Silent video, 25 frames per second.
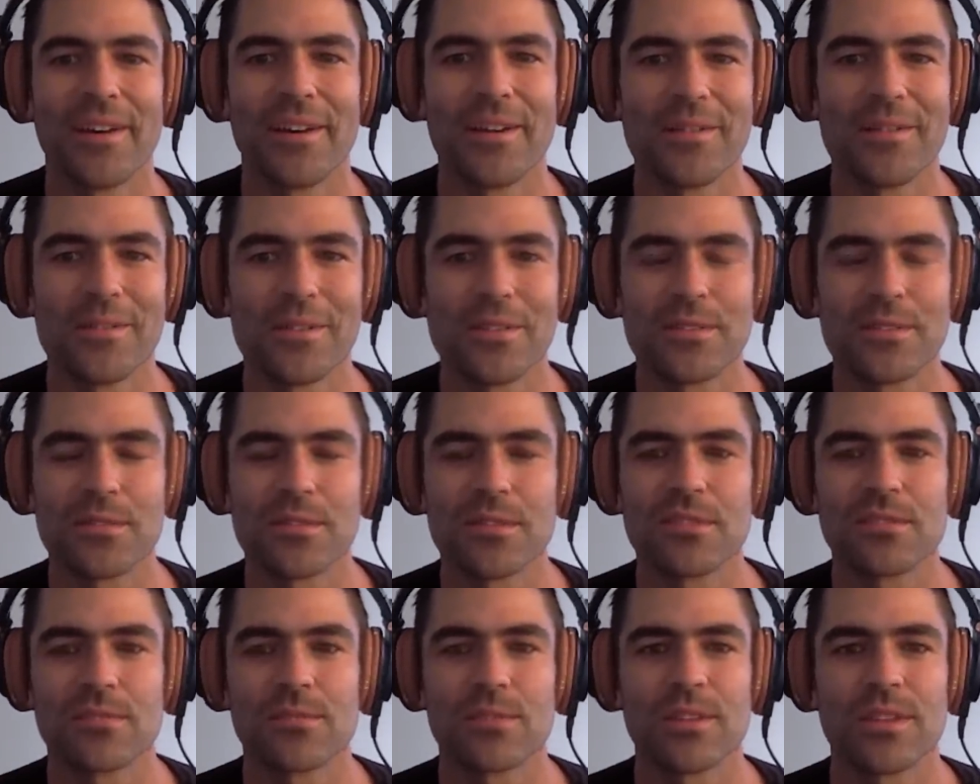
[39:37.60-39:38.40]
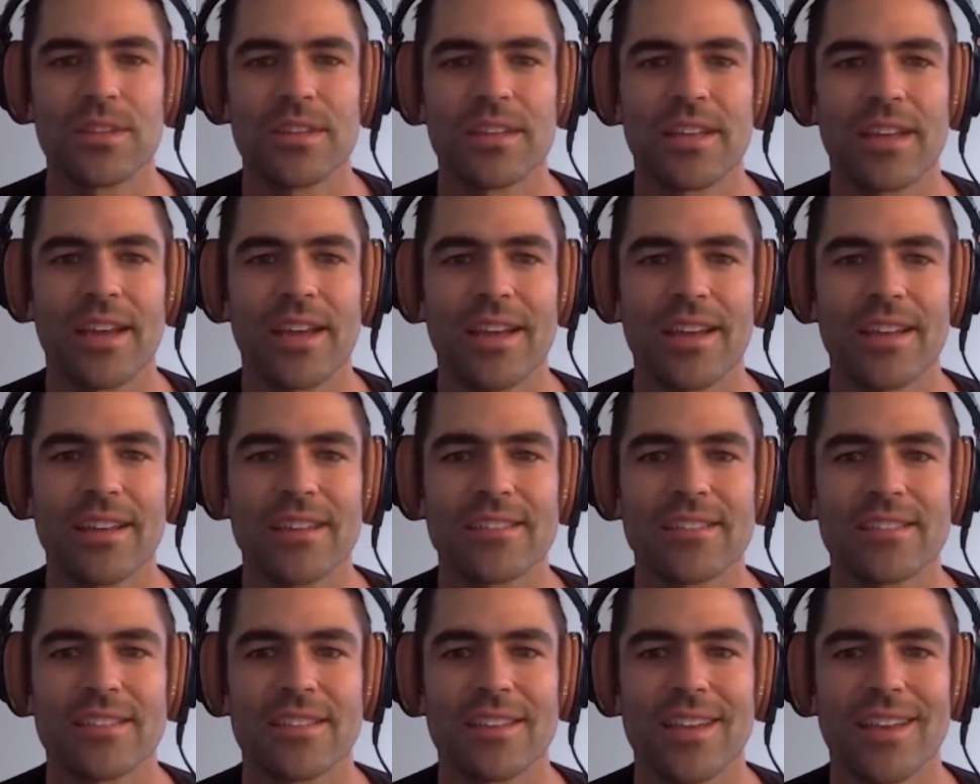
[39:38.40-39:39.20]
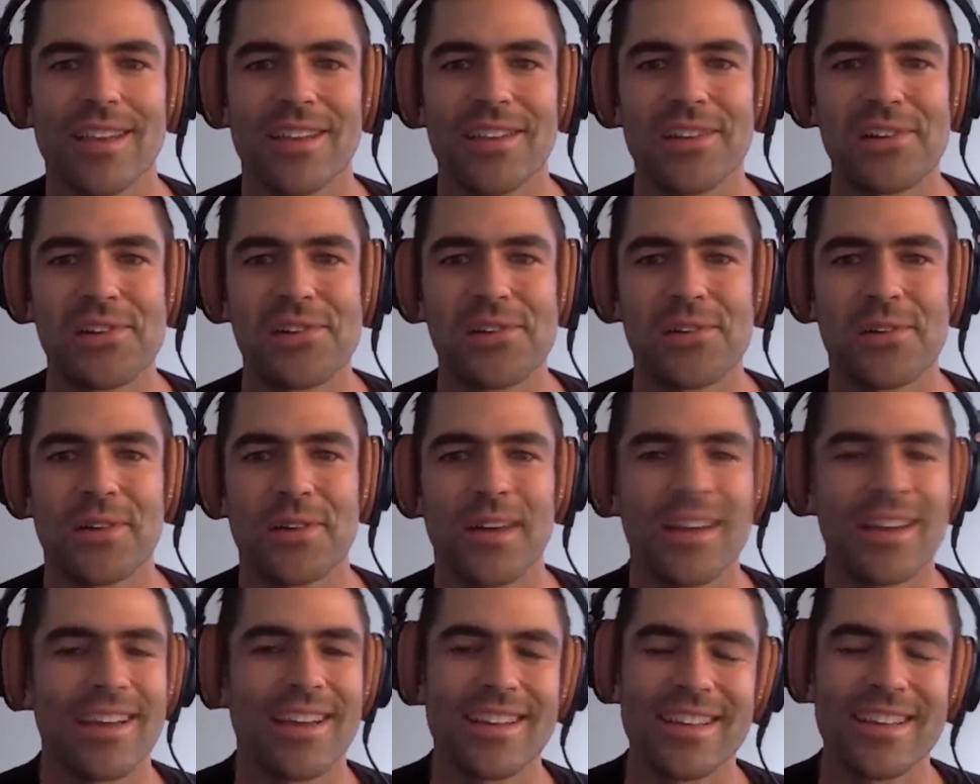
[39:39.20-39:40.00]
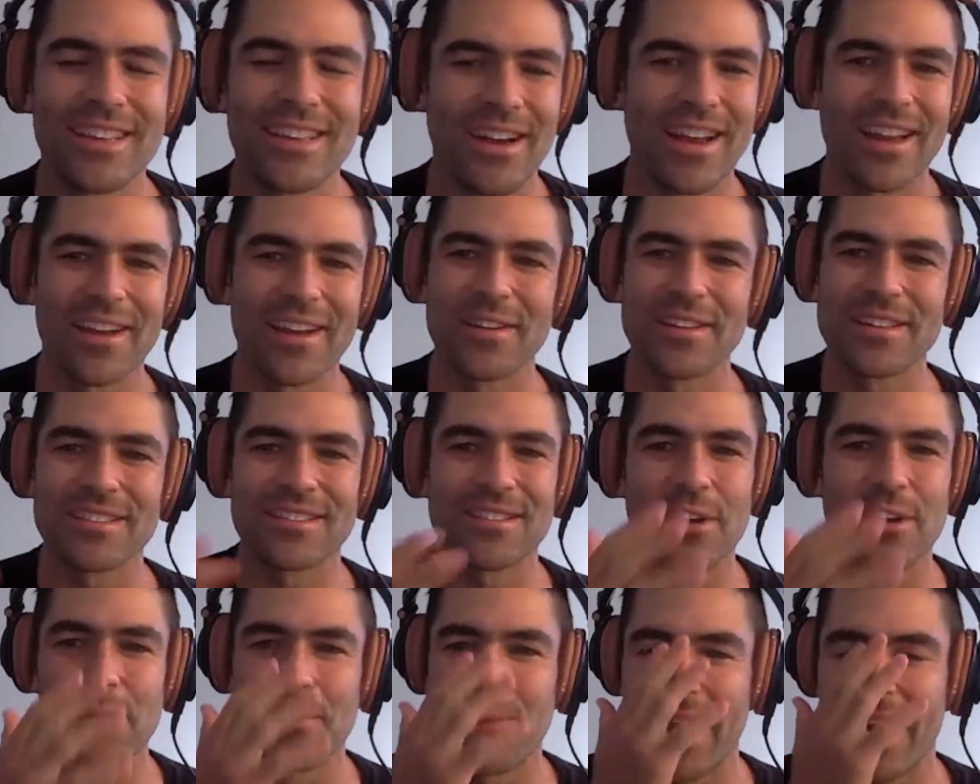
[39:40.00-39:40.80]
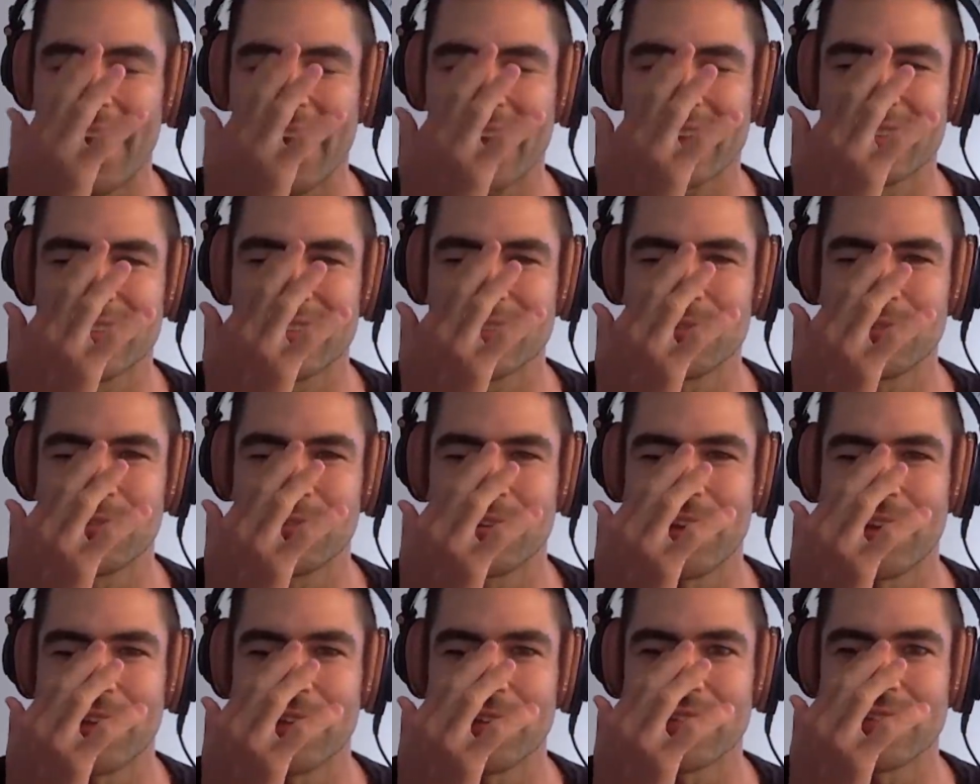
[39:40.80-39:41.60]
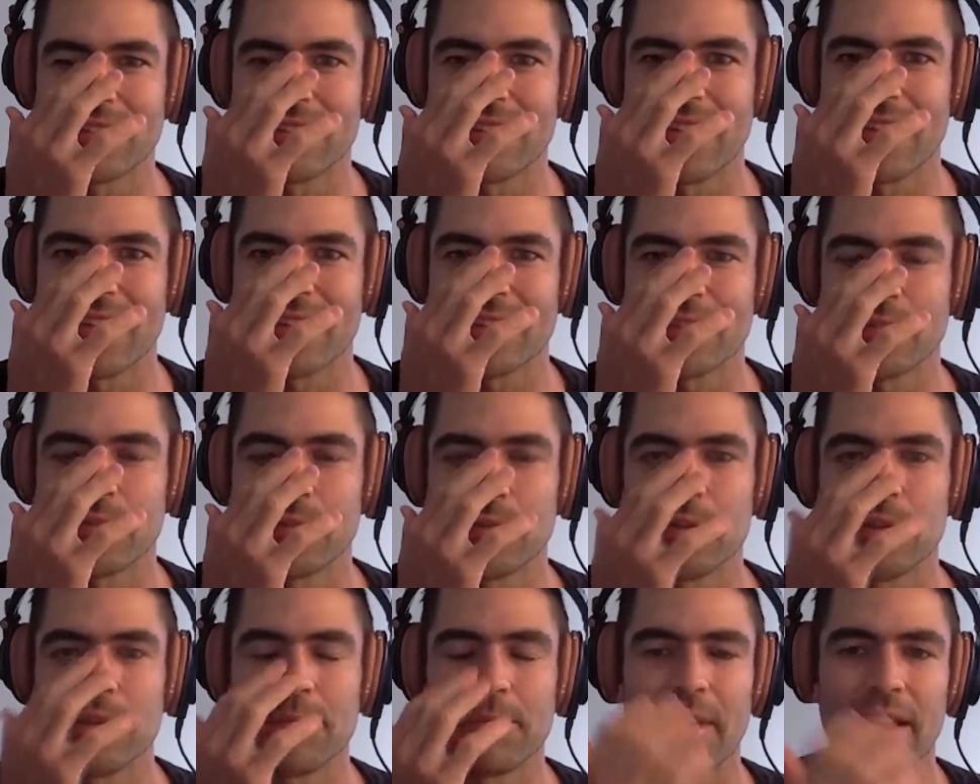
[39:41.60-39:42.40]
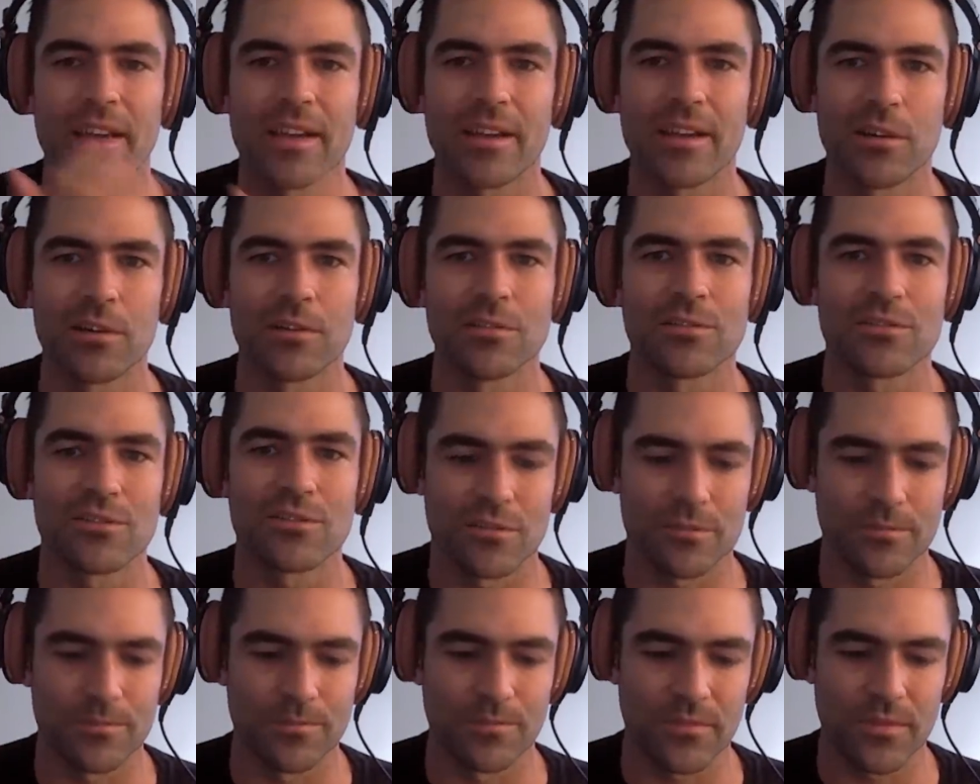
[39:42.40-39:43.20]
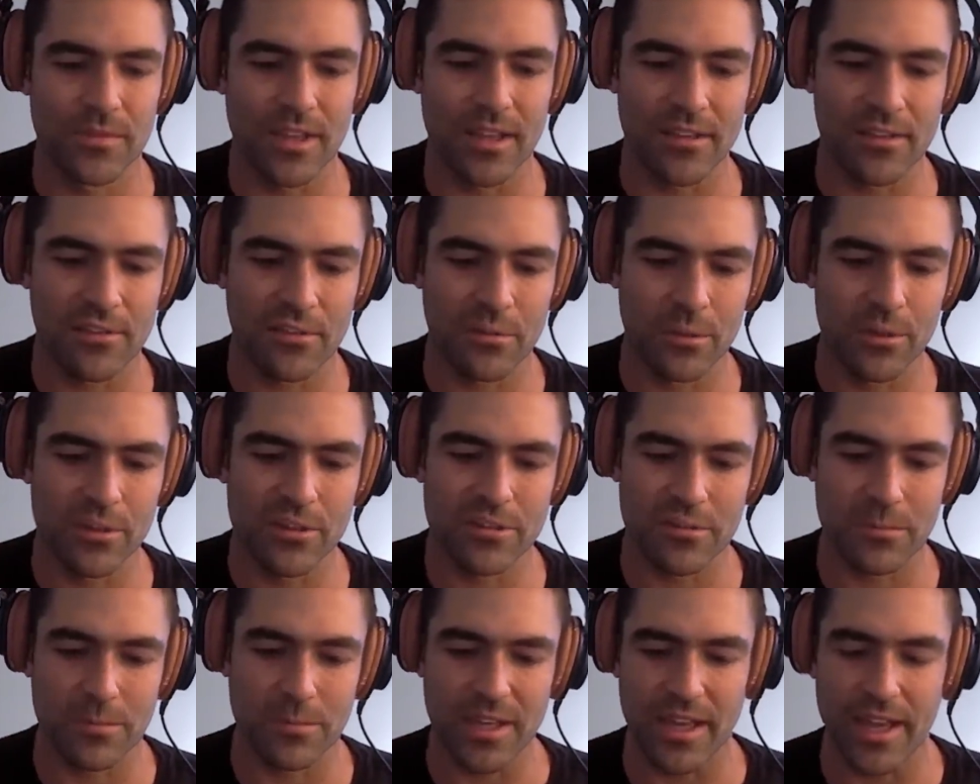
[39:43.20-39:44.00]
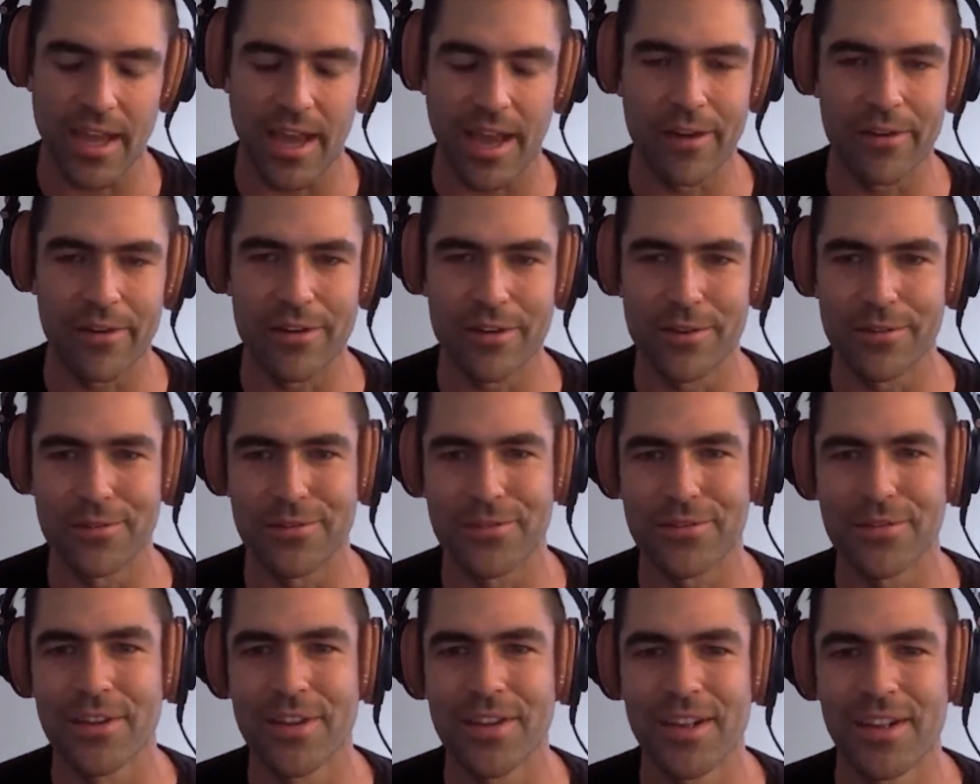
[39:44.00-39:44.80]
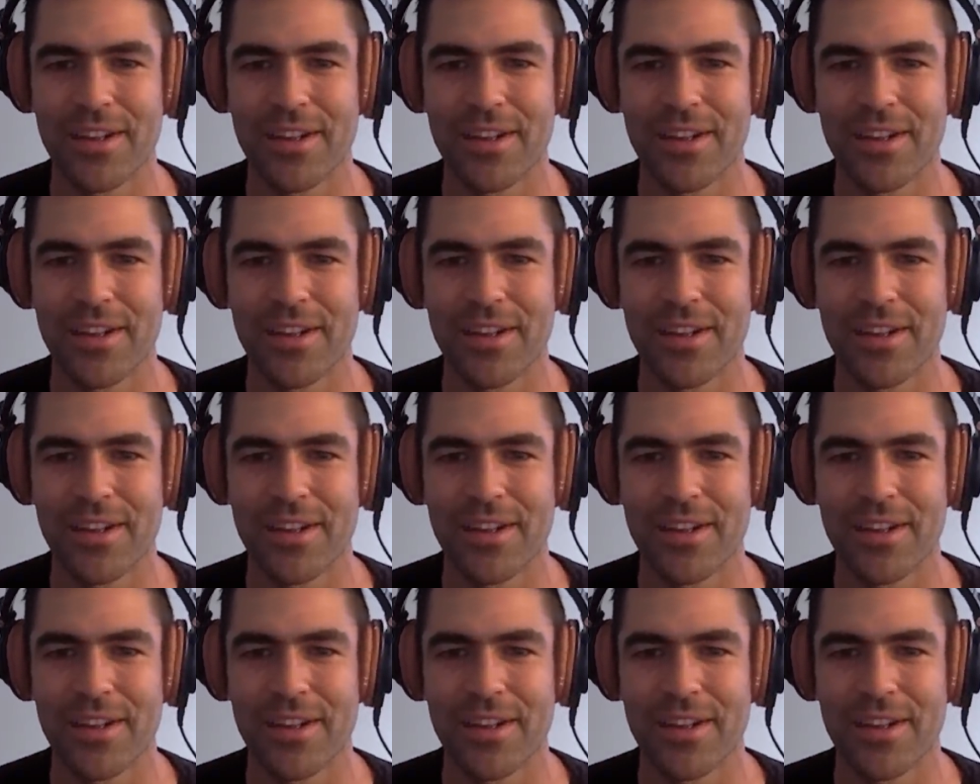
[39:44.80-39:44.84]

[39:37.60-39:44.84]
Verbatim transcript: Which was really nice. And I know, I always go back to when I was in high school and my coach that switched me out of